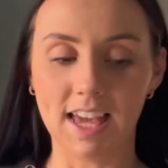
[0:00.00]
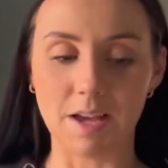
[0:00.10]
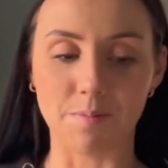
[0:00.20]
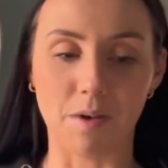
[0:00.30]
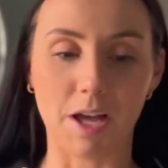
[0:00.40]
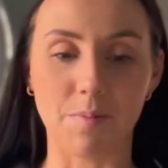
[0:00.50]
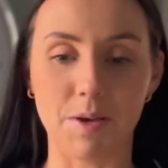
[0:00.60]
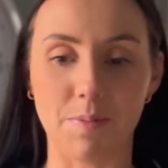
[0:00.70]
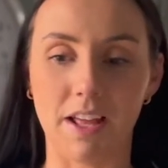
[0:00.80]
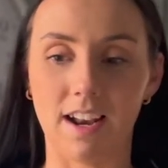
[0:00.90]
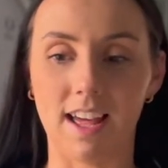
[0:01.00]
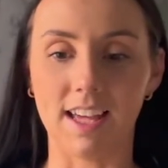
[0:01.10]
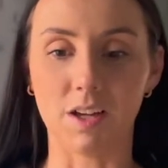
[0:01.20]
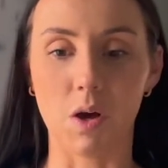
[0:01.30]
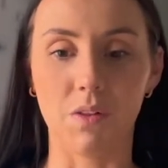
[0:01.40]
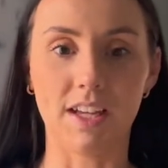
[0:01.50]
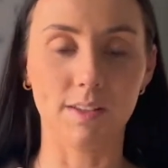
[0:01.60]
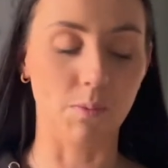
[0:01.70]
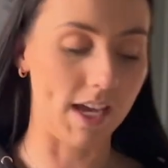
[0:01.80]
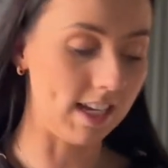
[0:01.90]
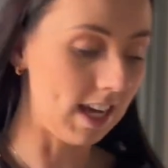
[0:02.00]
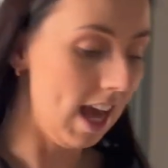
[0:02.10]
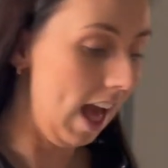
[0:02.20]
it might be a bit like, oh, that's weird.